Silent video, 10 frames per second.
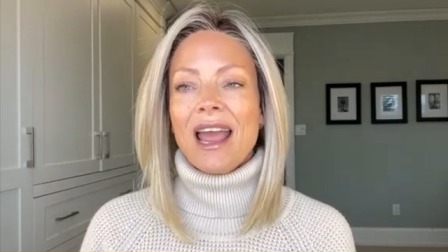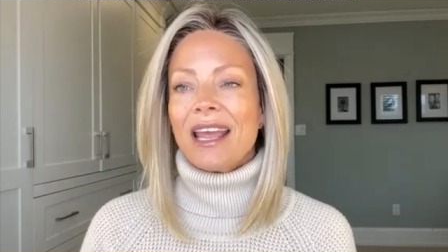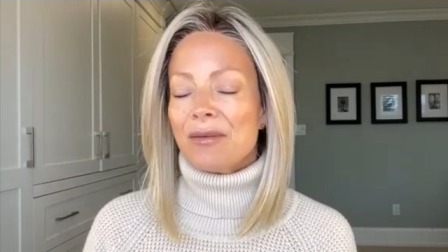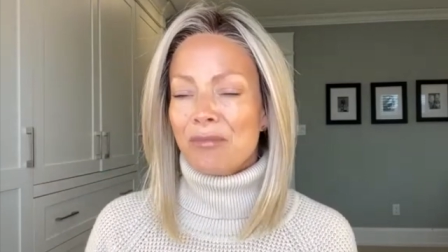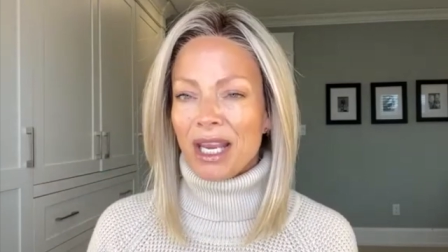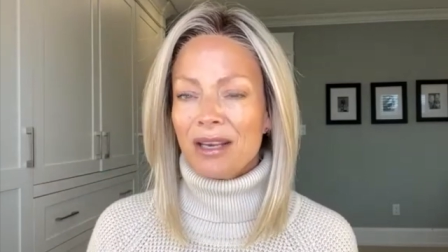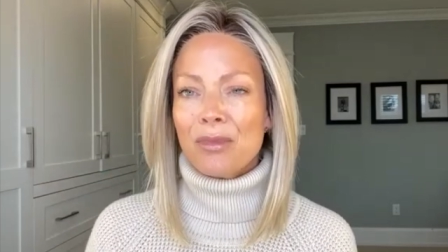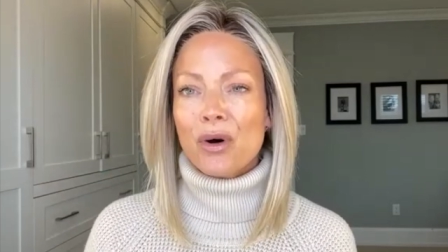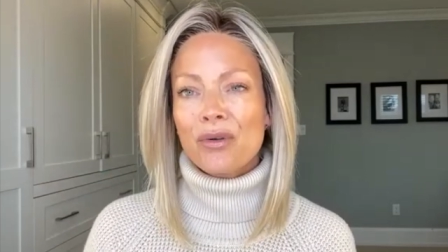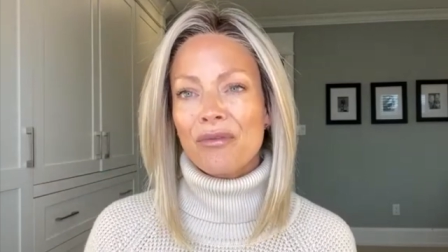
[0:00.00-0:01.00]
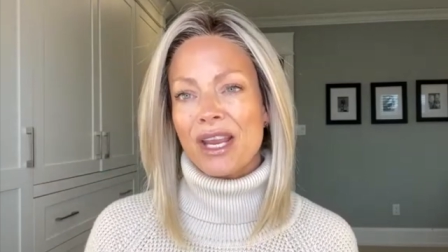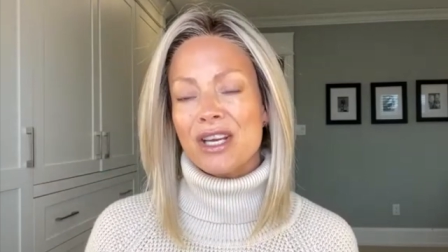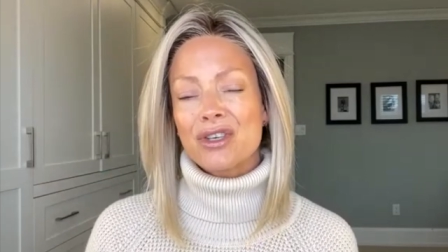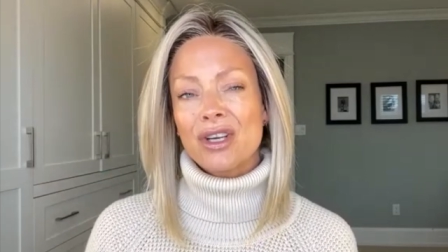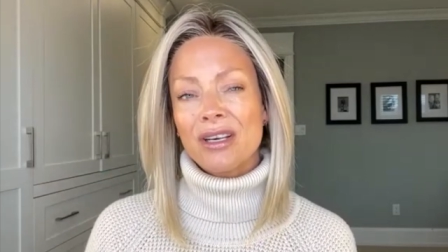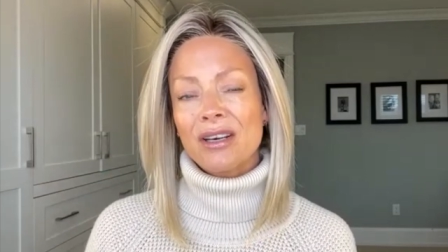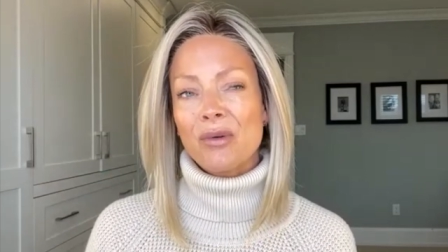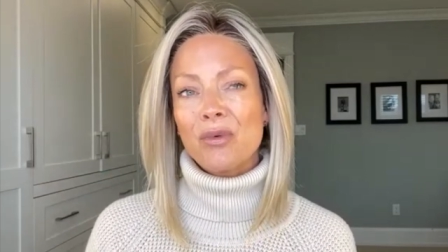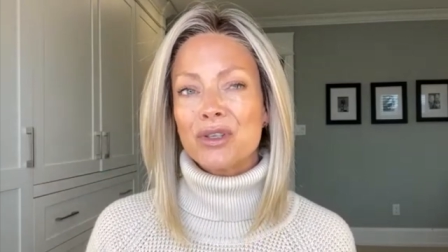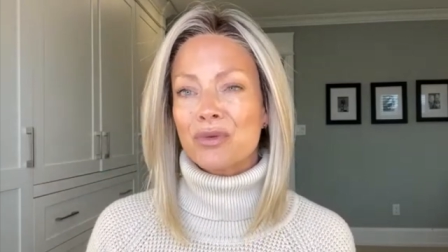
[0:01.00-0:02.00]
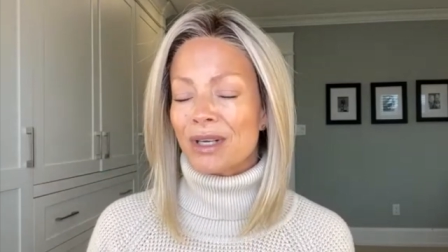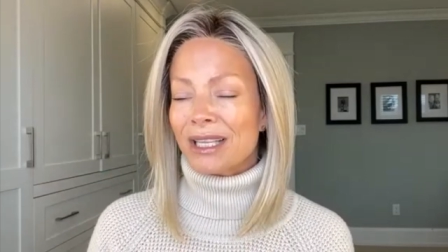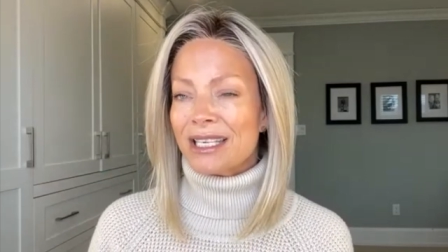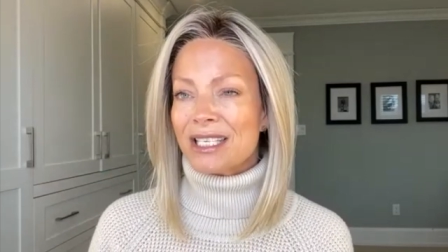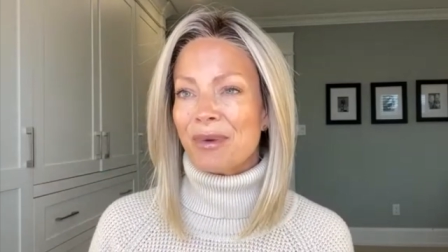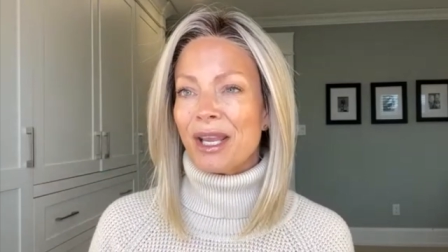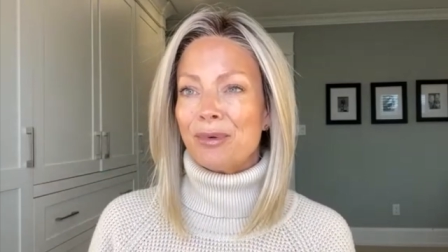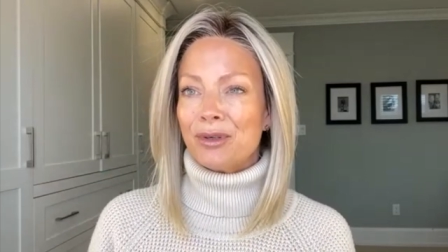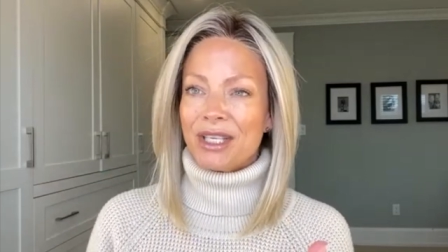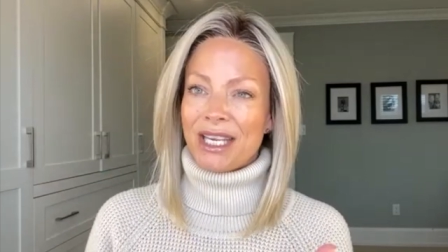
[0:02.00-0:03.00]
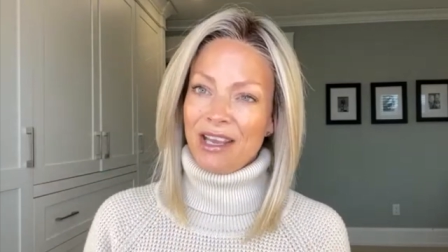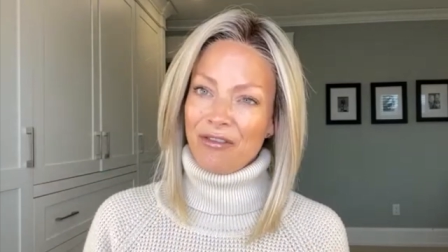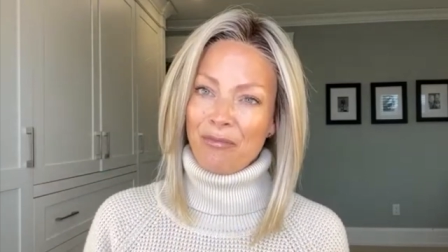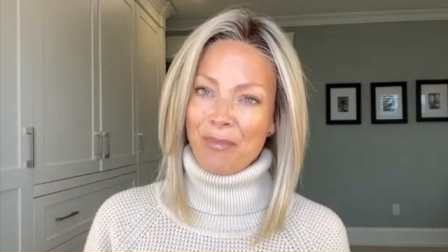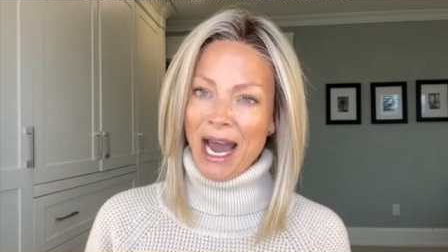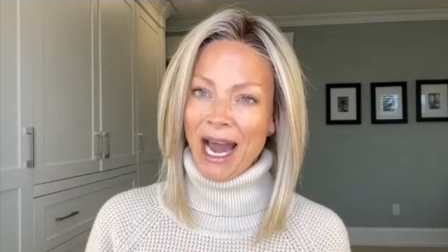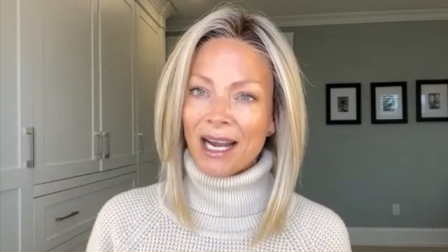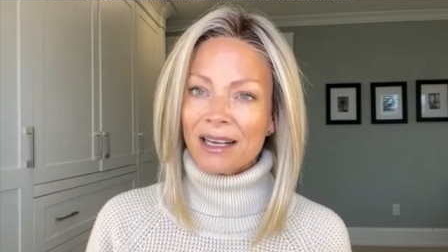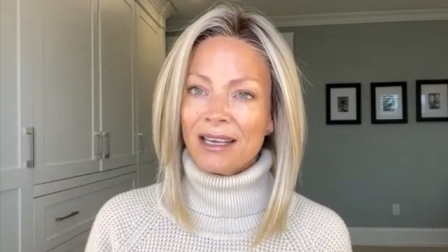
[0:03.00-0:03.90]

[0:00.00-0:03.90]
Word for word: And the main motivation was really to be able to give back